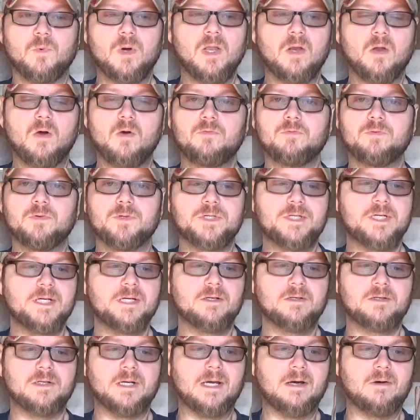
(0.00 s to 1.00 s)
well over a
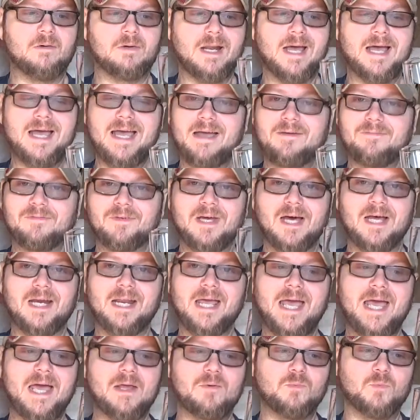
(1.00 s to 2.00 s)
year now, and I have not
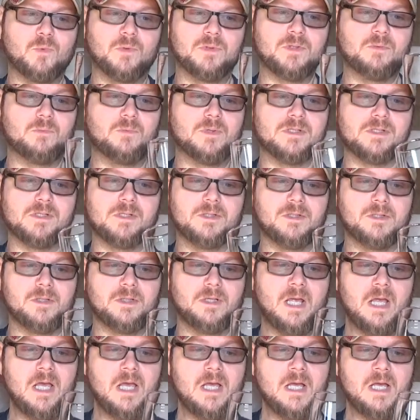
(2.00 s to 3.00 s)
had one that wasn't
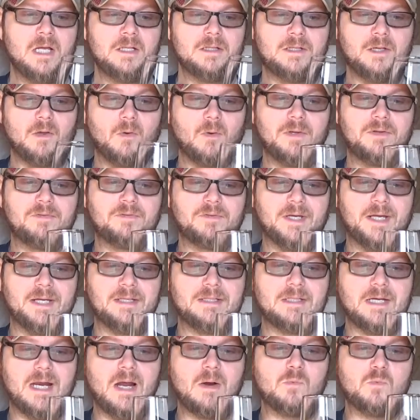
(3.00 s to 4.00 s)
good. The only
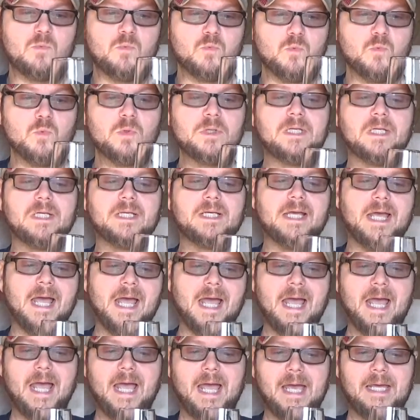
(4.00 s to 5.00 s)
thing that I really
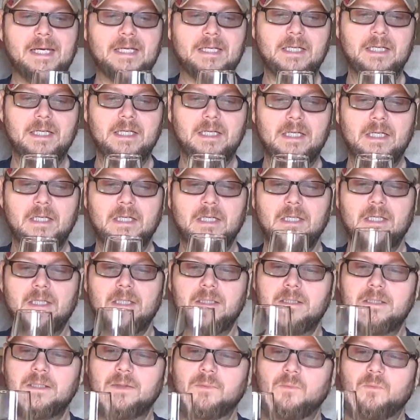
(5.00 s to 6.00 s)
had
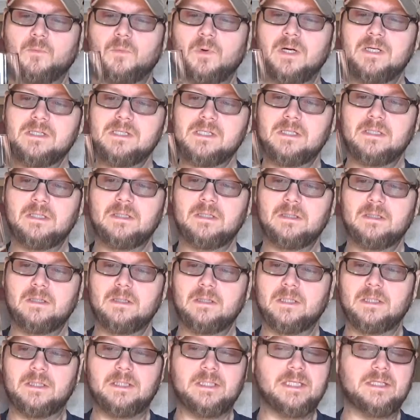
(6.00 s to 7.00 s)
that
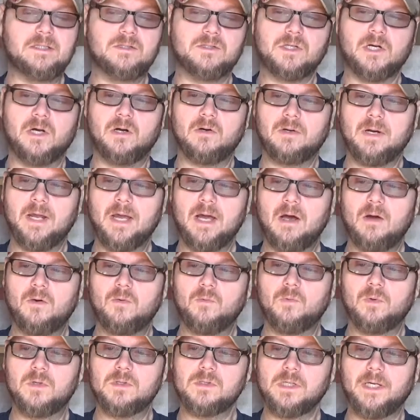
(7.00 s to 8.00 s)
didn't turn
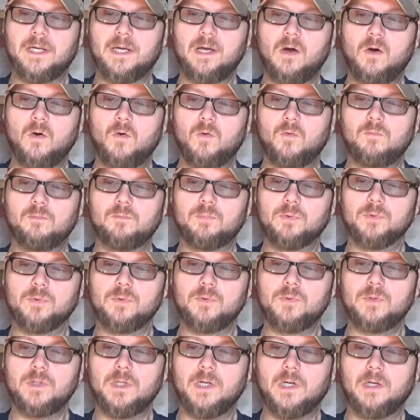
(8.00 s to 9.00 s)
out was a
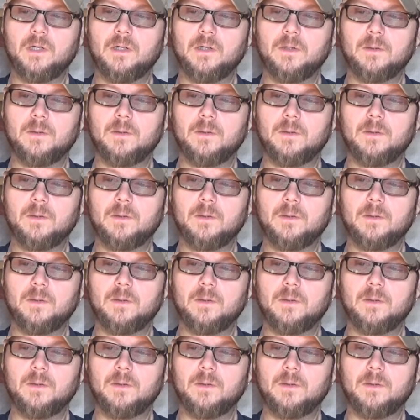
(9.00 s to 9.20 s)
home-brewed